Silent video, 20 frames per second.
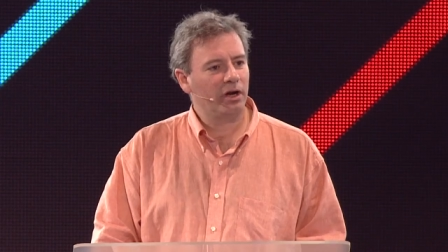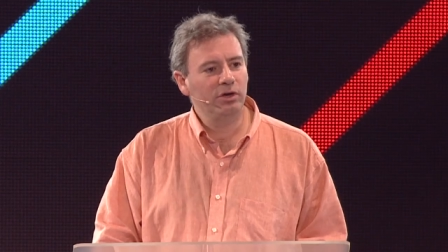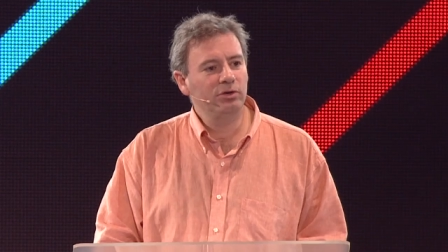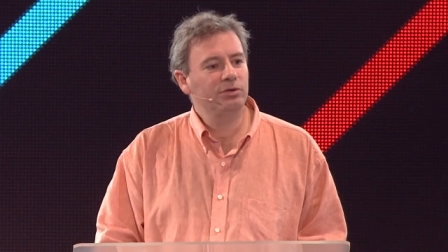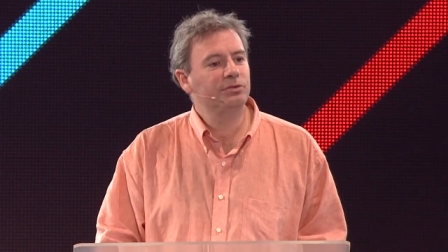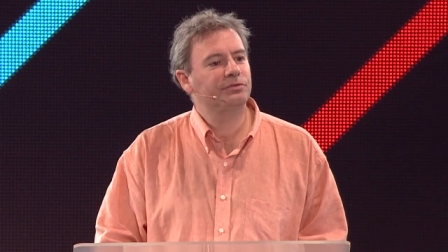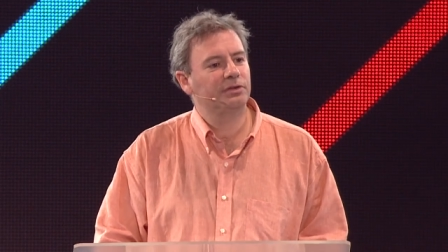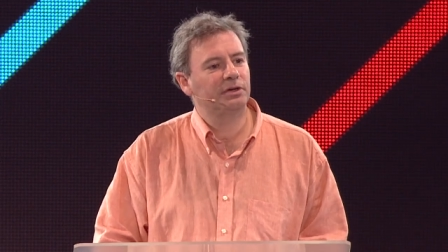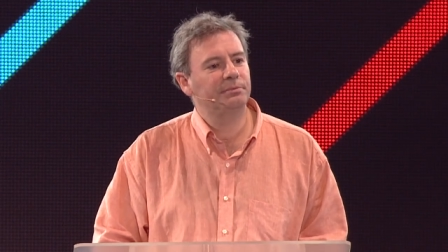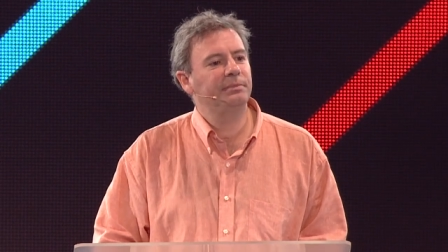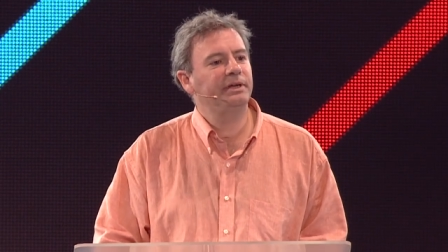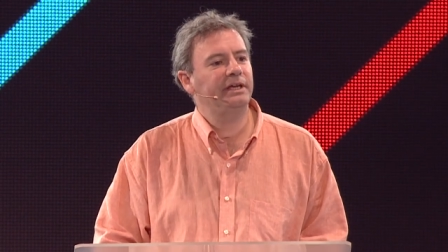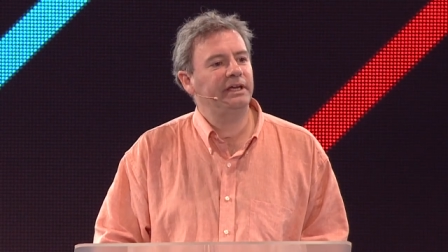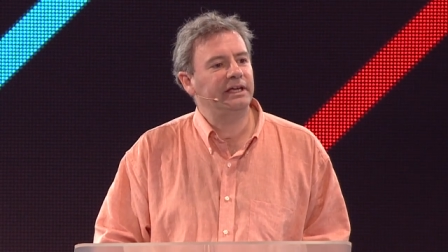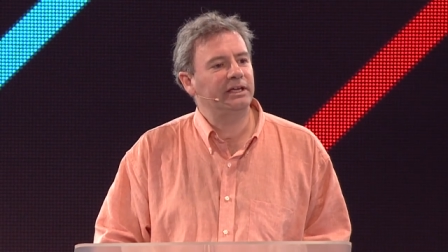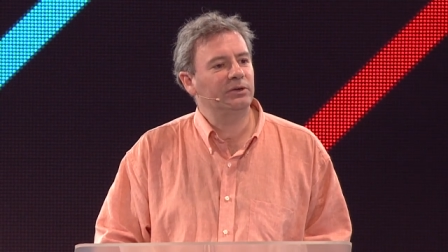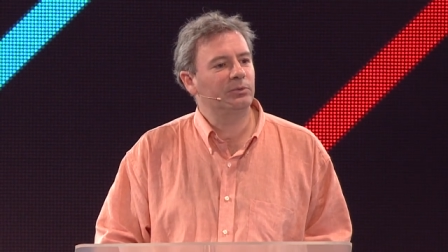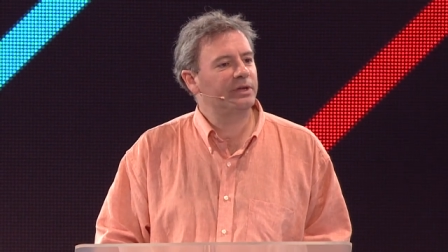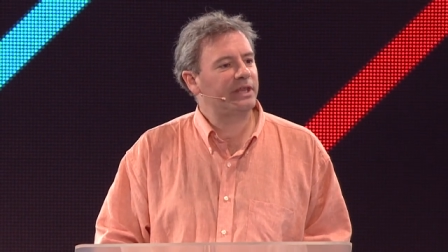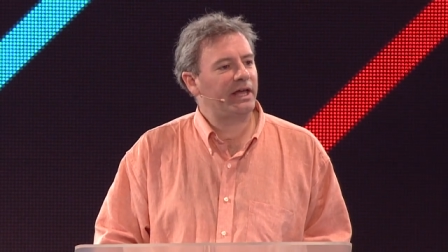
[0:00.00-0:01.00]
over
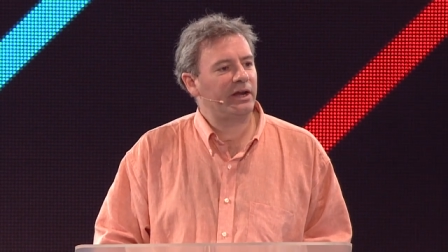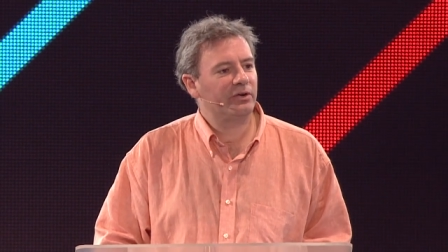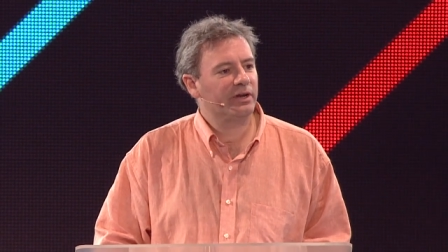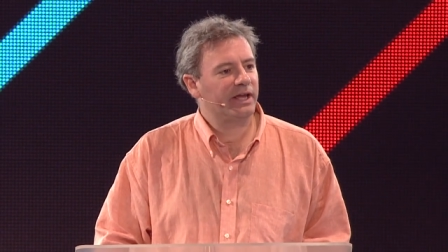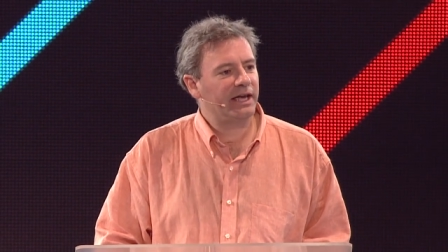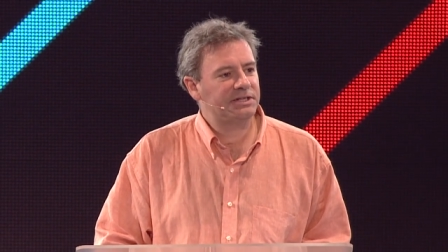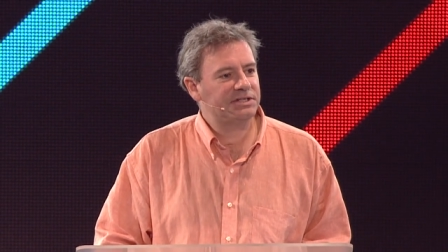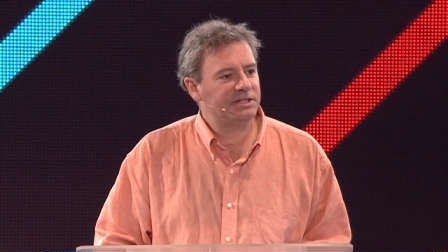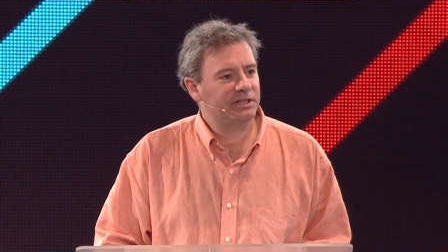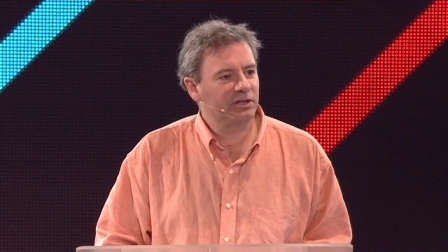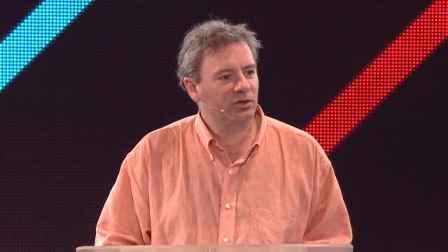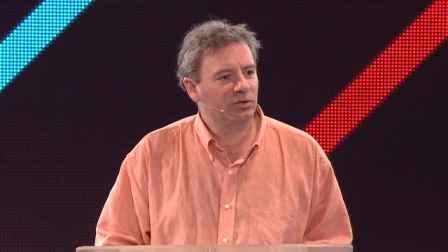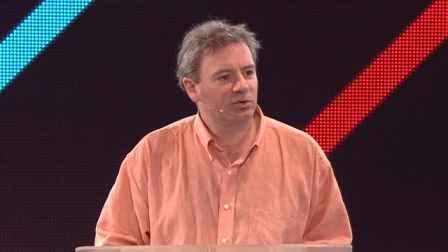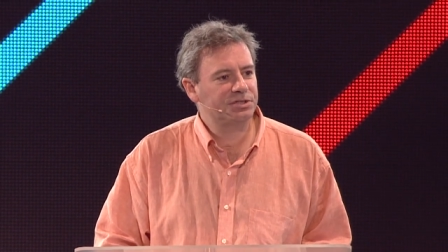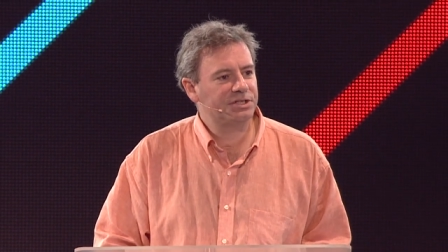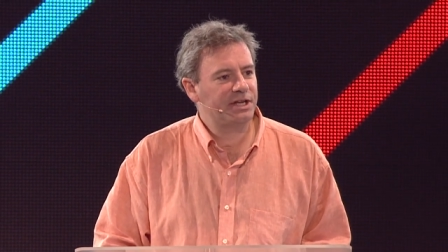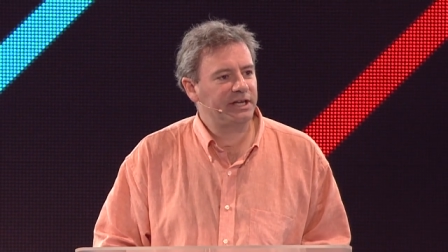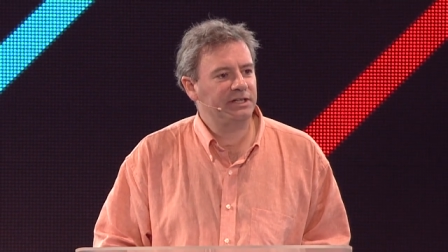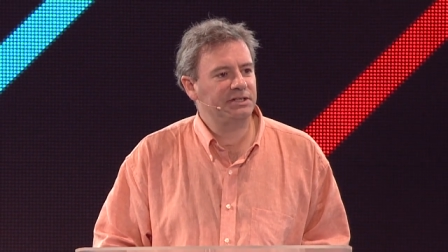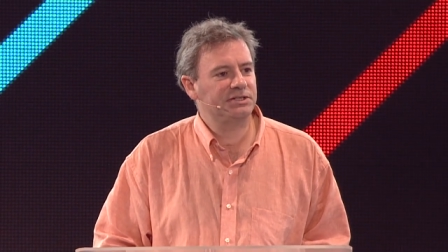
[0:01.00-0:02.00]
me without getting your
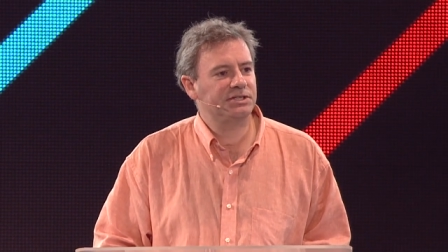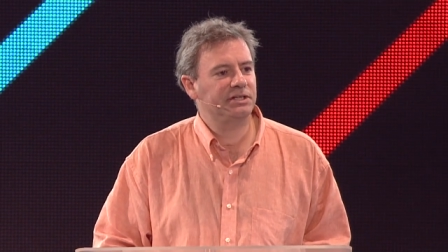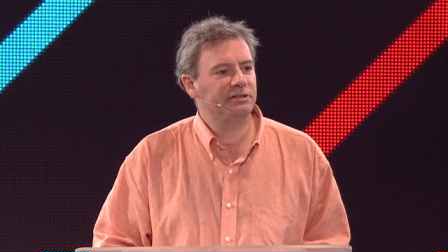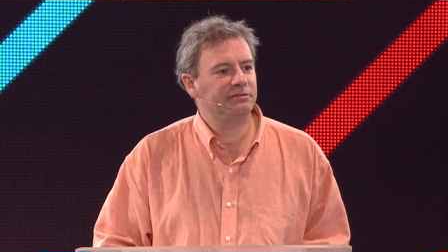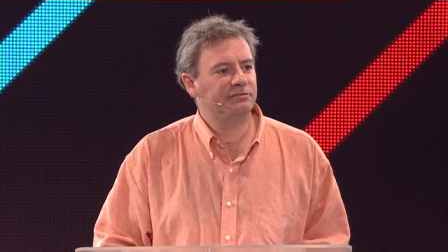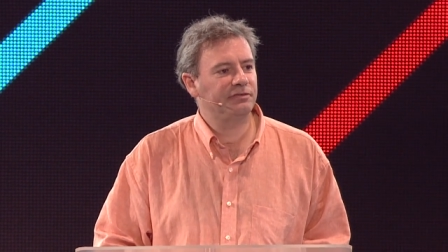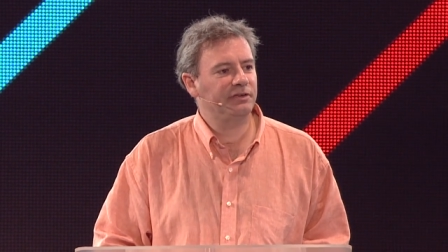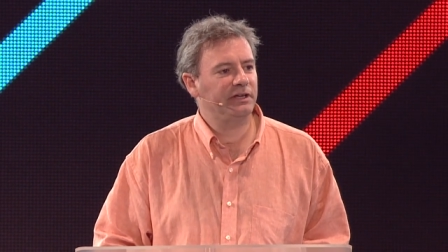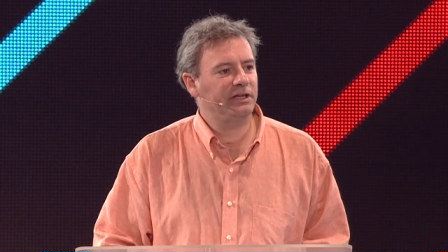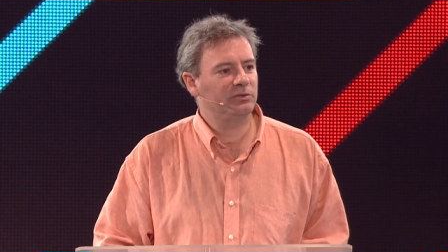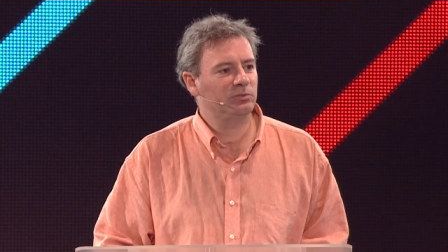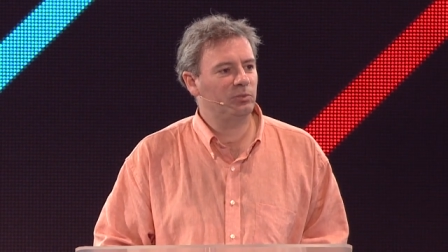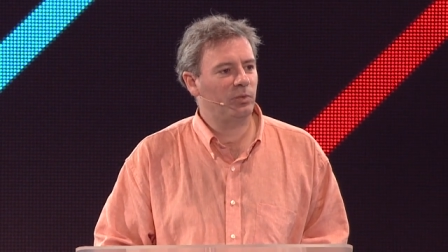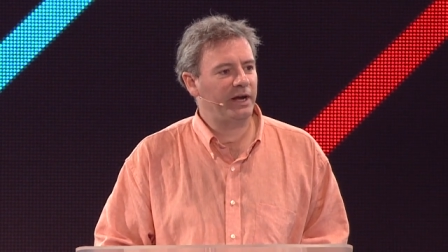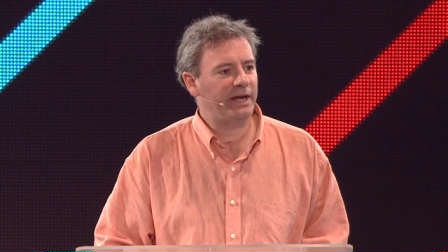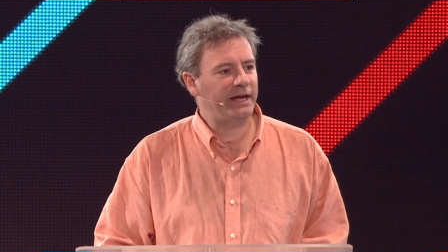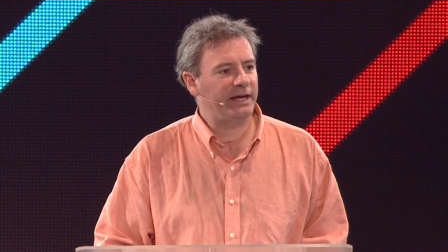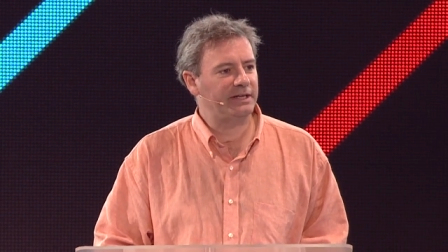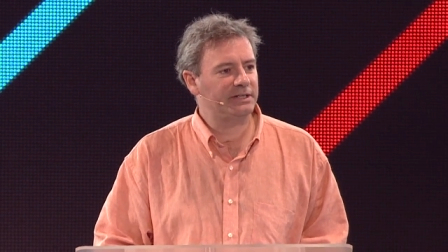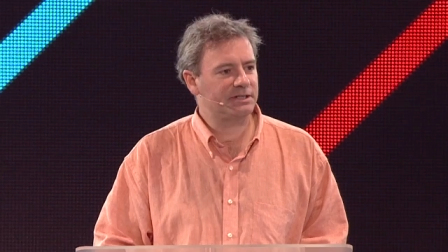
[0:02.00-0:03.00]
dainty feet
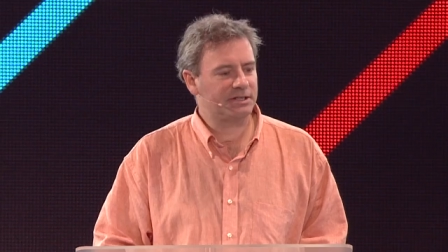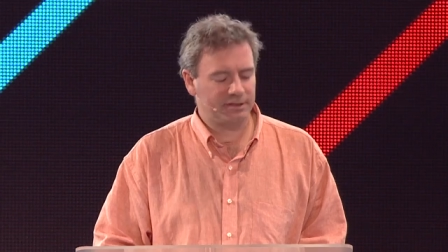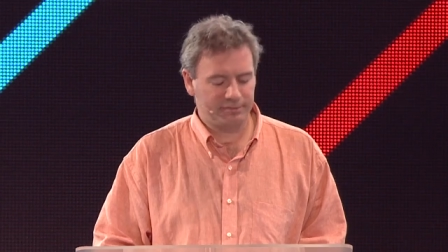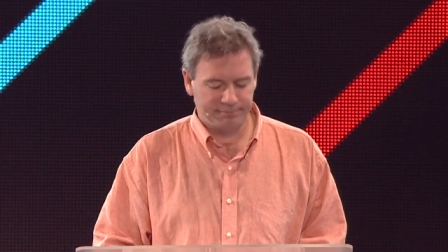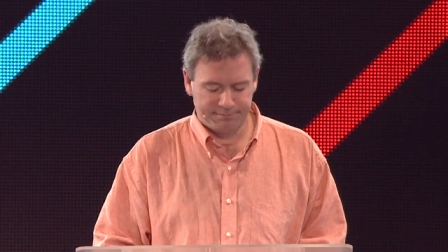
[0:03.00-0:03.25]
wet.